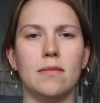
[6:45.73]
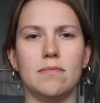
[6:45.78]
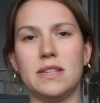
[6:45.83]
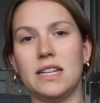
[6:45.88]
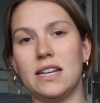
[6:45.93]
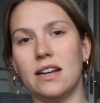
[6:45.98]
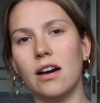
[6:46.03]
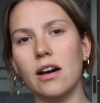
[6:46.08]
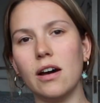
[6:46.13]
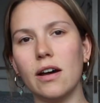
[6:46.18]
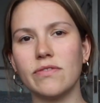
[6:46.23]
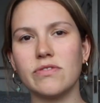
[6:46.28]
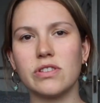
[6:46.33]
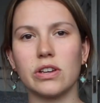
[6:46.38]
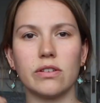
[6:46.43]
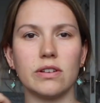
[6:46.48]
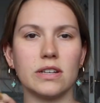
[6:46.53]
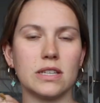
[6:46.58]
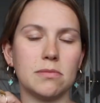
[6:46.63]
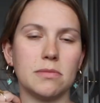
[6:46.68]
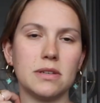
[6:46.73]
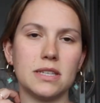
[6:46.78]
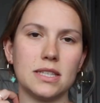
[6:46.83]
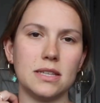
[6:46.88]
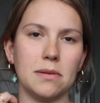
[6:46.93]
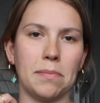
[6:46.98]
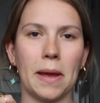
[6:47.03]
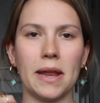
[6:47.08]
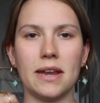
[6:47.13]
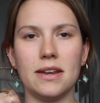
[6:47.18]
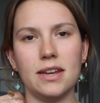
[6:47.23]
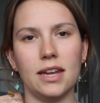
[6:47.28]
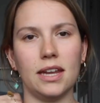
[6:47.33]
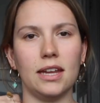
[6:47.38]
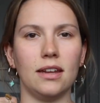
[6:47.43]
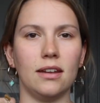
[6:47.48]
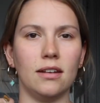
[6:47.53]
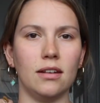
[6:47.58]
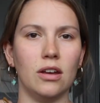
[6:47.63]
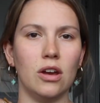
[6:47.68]
did it after Christmas
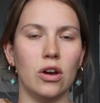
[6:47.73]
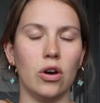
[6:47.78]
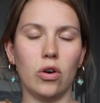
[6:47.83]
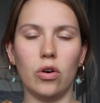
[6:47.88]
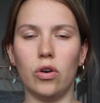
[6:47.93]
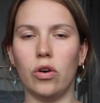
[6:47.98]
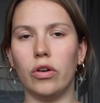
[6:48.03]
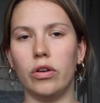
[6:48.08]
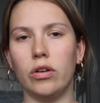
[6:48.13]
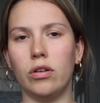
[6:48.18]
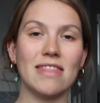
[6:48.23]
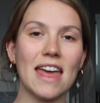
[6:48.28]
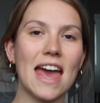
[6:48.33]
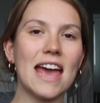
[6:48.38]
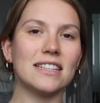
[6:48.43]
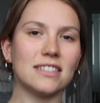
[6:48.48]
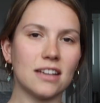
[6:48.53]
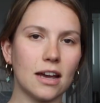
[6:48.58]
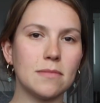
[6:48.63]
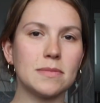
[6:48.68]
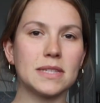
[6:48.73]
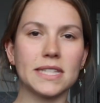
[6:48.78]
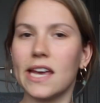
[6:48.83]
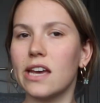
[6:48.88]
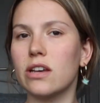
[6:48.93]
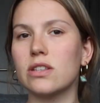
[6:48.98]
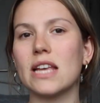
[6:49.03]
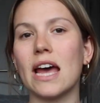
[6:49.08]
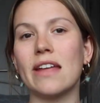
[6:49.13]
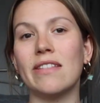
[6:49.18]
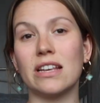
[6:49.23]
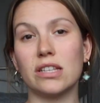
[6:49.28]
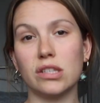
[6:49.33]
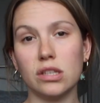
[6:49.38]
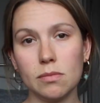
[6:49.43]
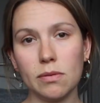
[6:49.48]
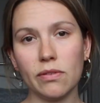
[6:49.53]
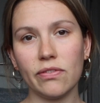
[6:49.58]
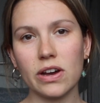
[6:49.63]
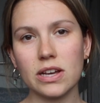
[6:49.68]
depending on their timescales and their
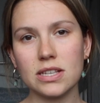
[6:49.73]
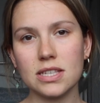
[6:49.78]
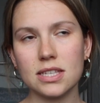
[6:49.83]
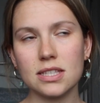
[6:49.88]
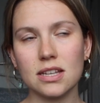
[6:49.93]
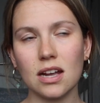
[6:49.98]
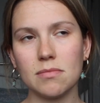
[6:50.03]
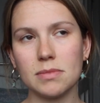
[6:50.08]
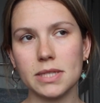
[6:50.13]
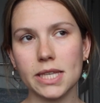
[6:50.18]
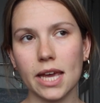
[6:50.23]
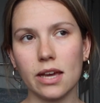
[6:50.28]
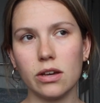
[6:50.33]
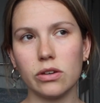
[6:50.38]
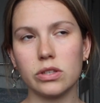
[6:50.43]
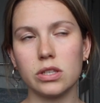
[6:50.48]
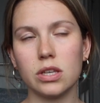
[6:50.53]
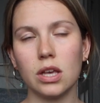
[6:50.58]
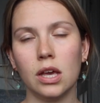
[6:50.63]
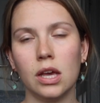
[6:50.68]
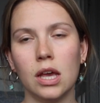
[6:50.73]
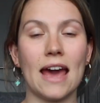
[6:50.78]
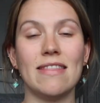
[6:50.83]
supervisors' timescales.